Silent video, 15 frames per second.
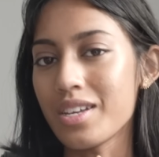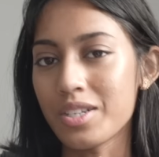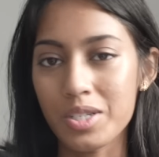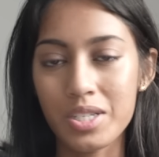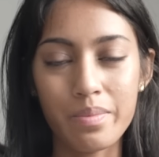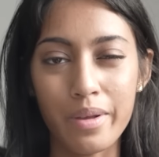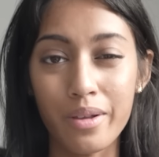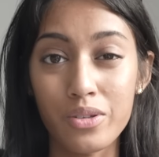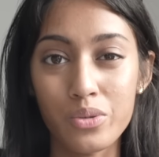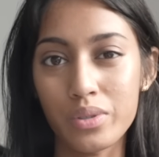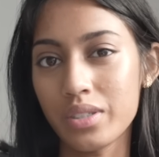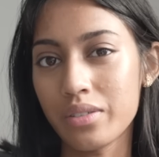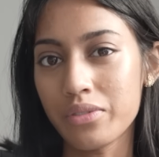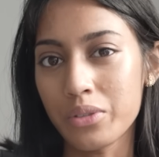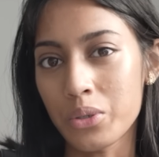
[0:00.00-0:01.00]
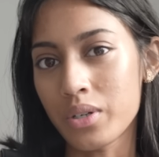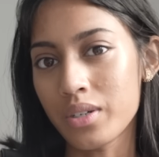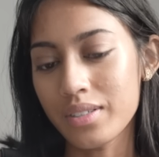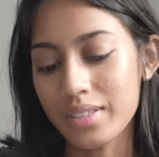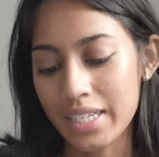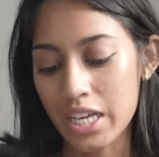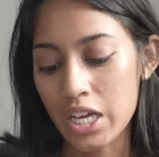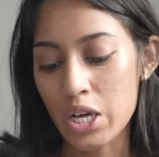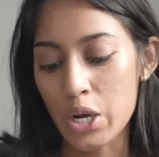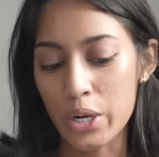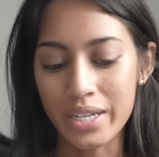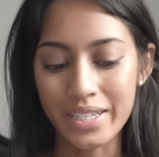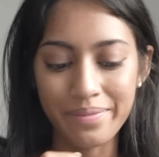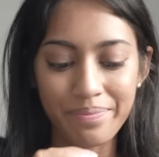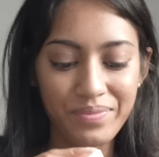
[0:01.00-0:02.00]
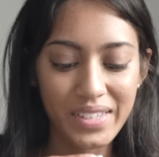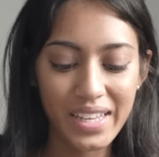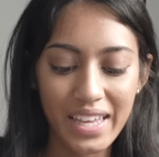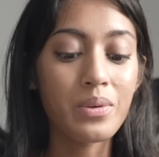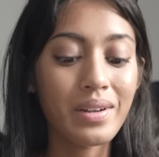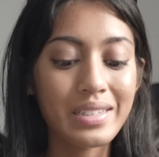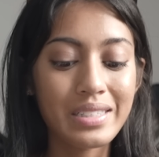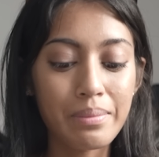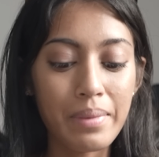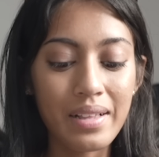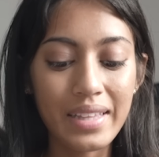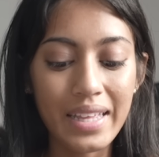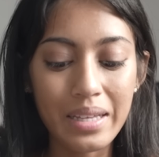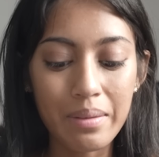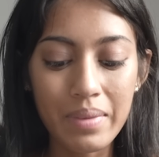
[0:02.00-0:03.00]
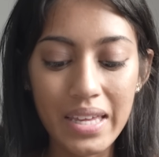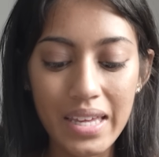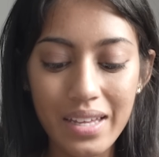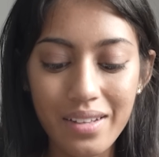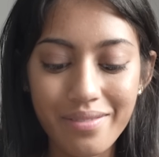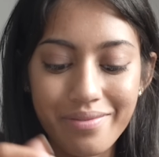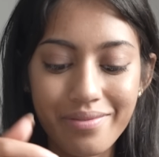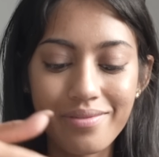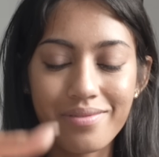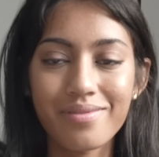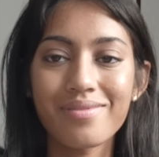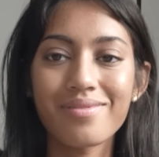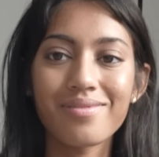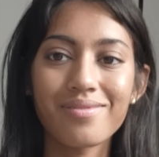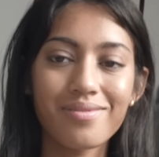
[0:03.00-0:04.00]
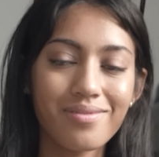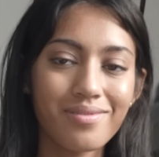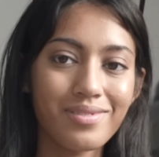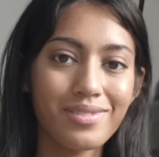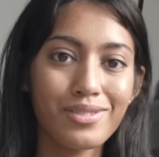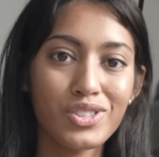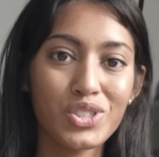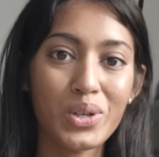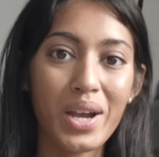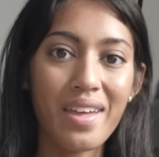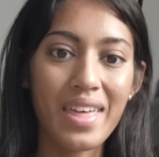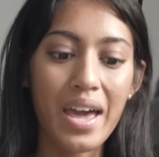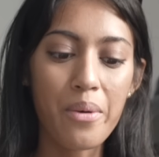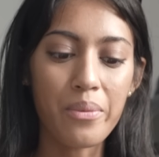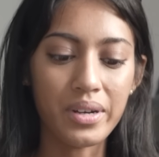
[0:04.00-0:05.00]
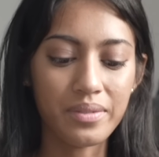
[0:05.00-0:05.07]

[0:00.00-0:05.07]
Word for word: It just smells really floral, like a garden. If you want to smell like me, try that